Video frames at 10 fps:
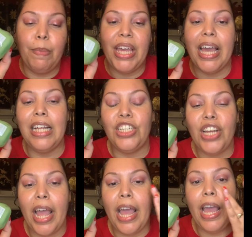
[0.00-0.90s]

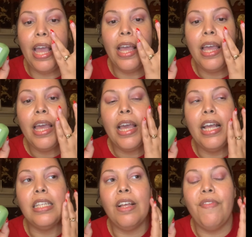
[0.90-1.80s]
PHA
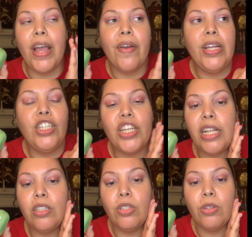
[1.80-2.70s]
is a very
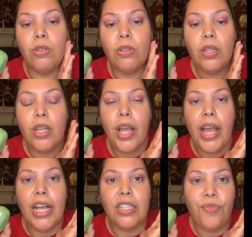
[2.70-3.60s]
gentle
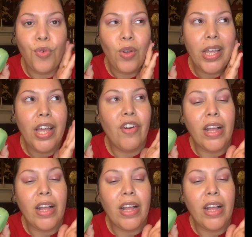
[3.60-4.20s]
exfoliator.